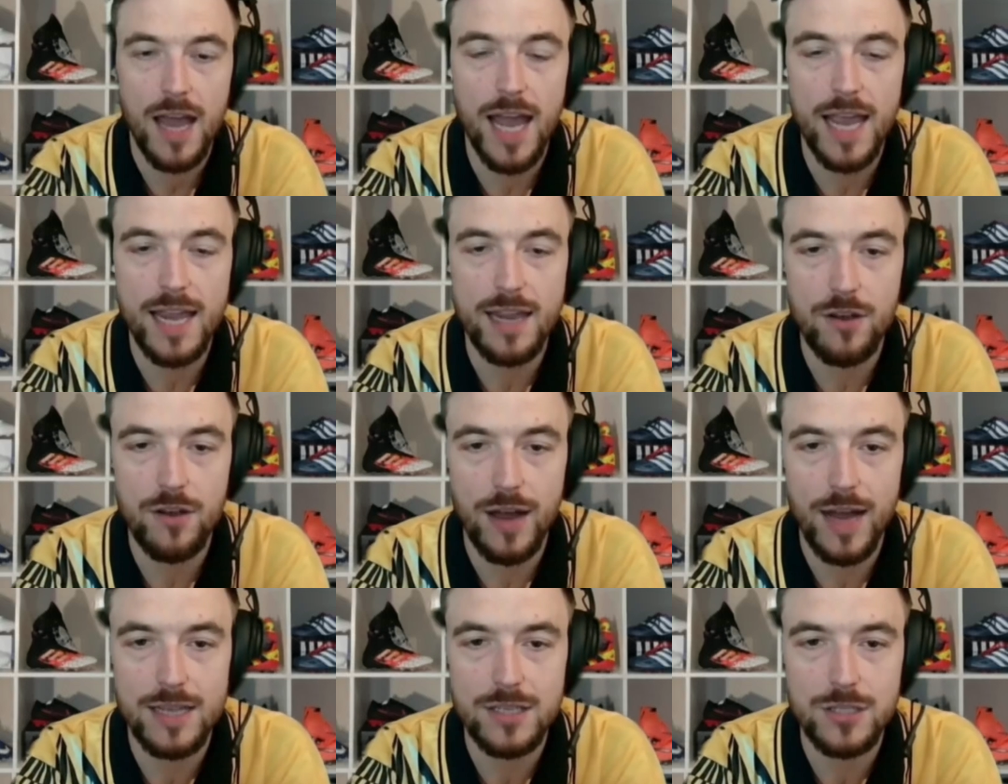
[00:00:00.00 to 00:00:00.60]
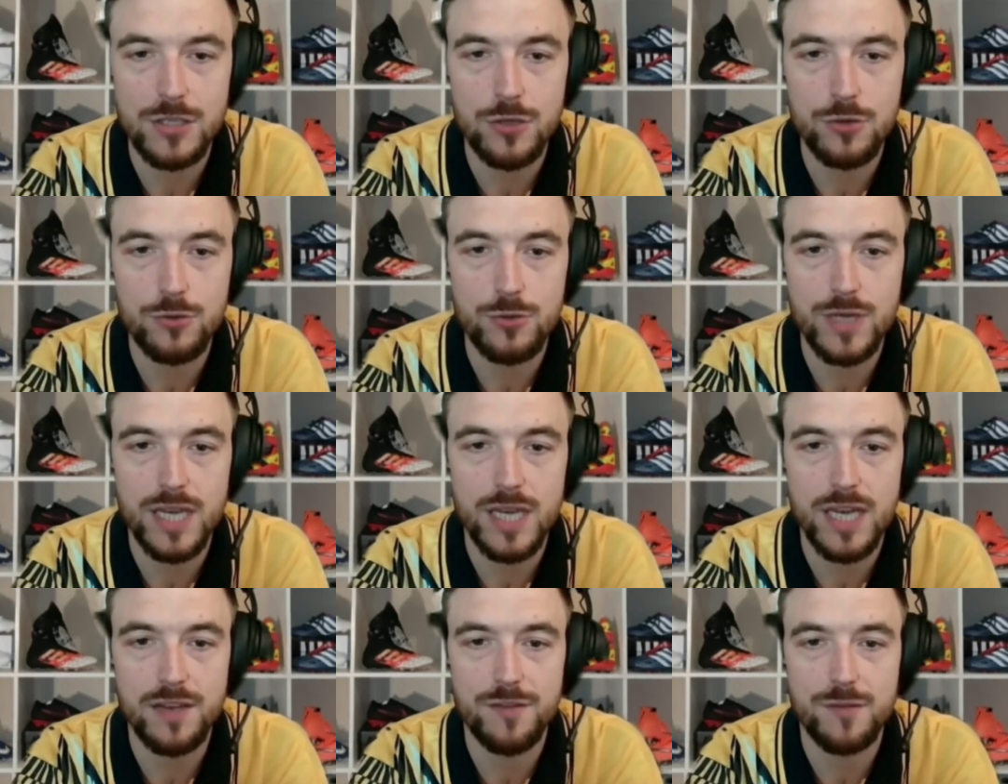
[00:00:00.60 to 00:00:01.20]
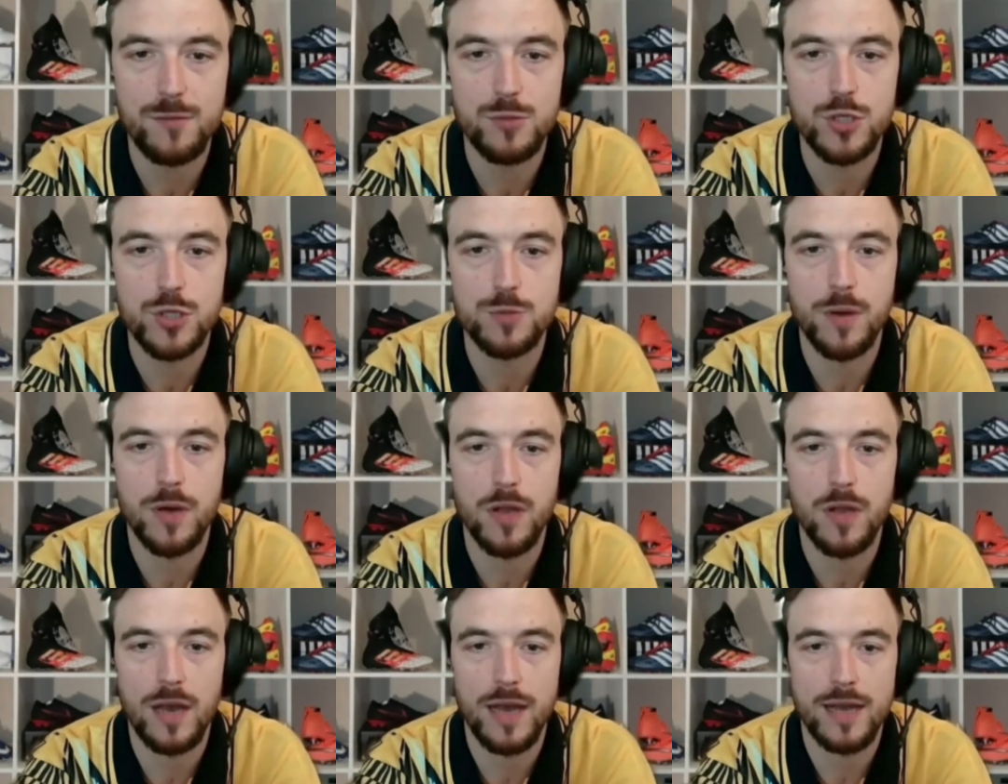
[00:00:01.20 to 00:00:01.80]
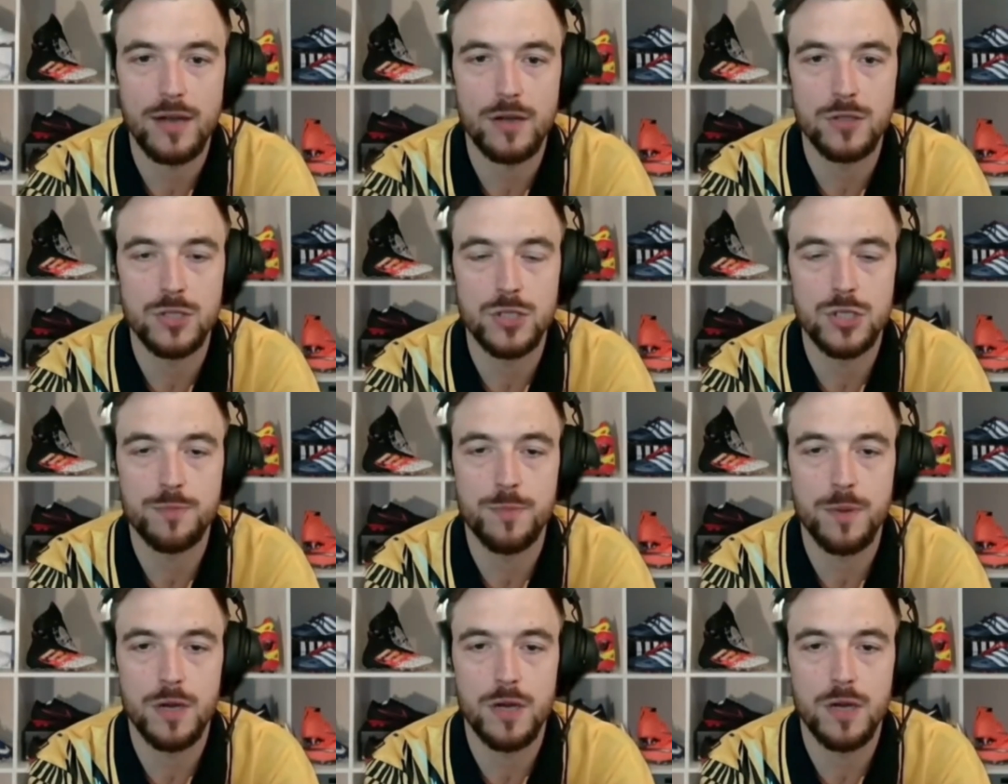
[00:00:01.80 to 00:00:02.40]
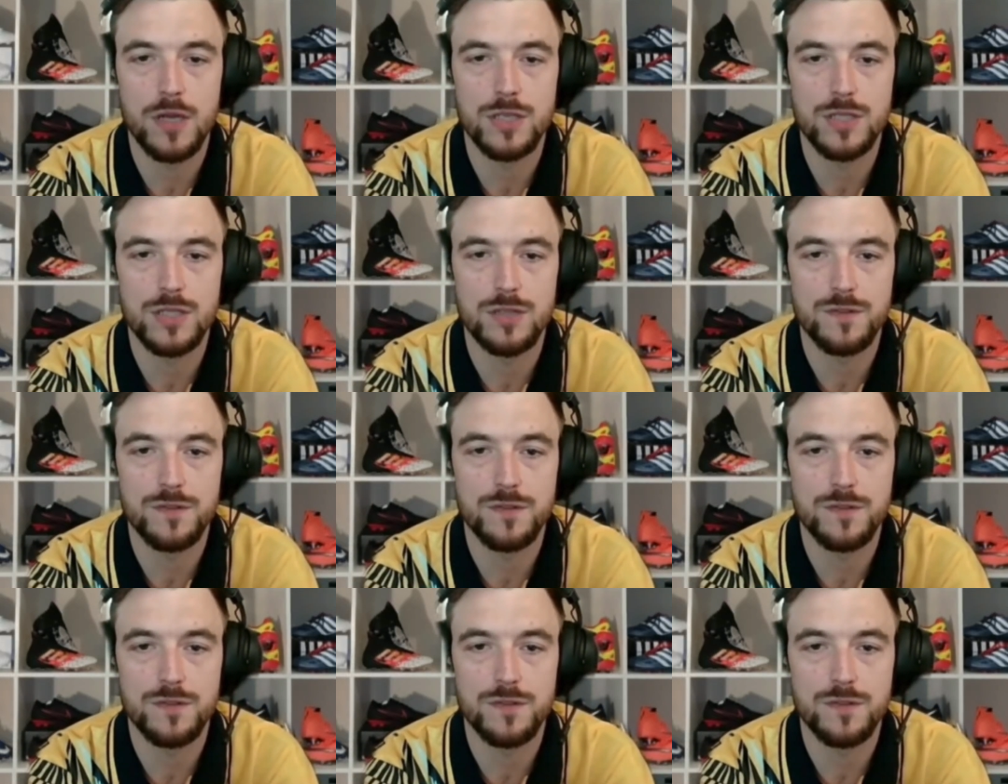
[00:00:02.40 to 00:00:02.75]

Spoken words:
Hey guys, Luke here from Spotlight on Spurs,